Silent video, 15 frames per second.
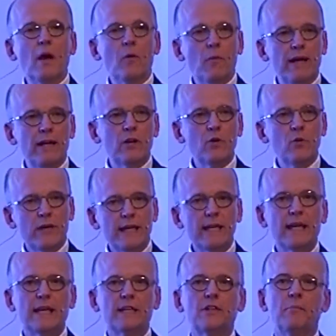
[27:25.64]
When
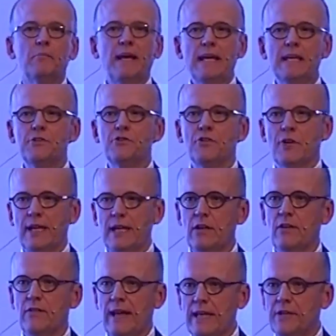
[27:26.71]
looking at the major
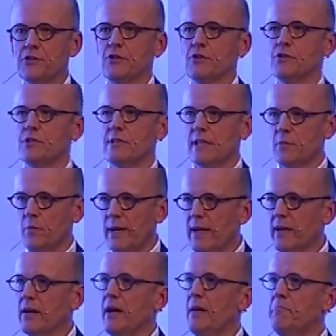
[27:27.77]
innovations
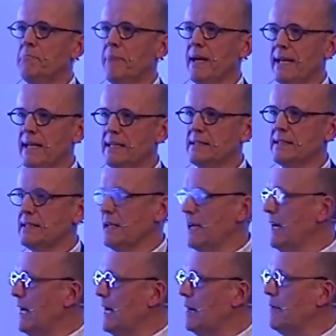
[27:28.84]
where companies
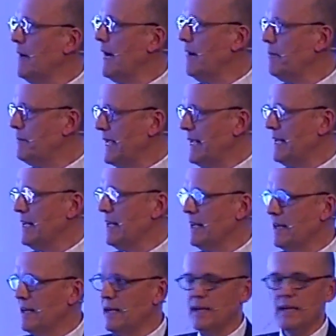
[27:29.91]
have been
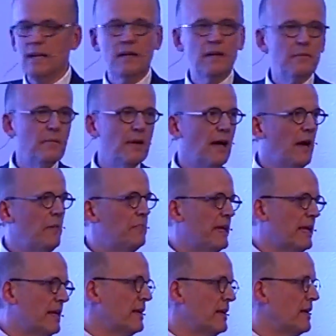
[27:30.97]

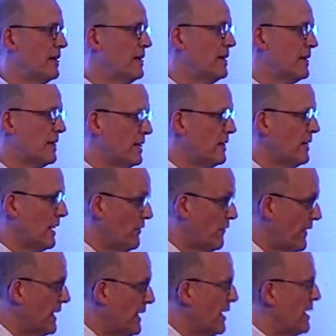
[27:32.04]
in
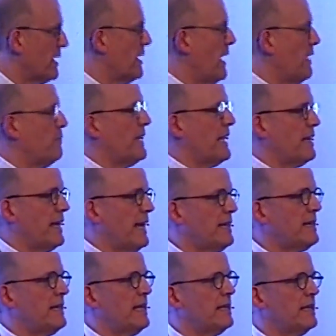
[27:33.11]
Finland have been
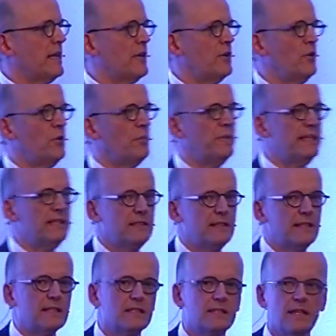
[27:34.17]
getting their new
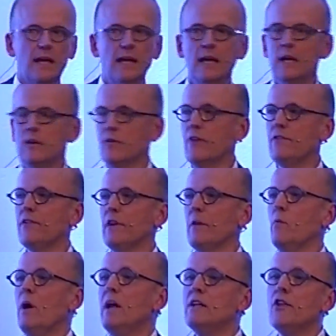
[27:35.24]
business, roughly
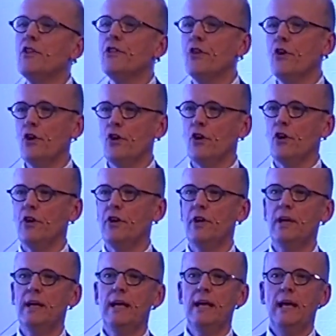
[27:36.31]
1/3
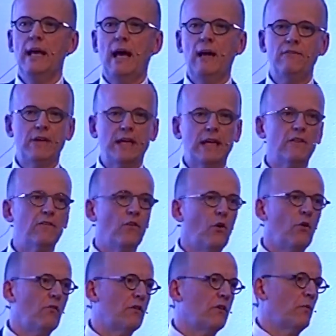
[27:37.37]
have
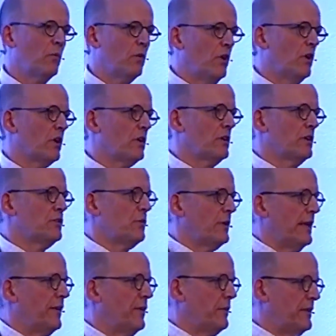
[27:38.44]
involved work
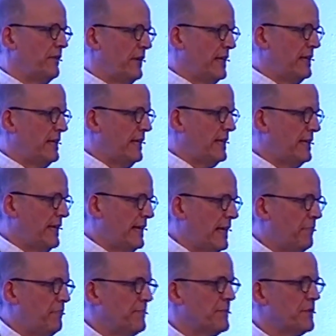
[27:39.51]
together with
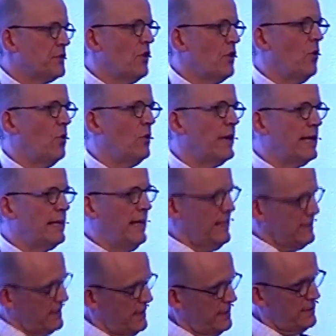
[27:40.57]
VTT. So in
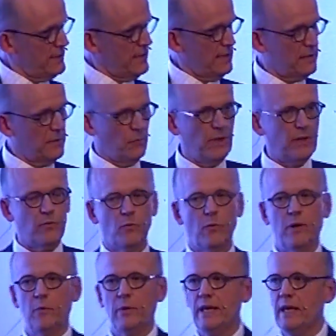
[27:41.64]
that sense that
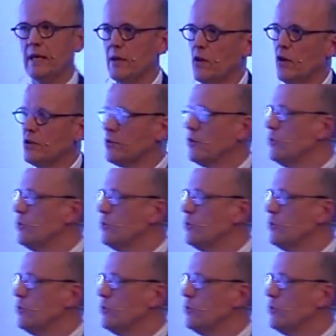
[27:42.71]
when we got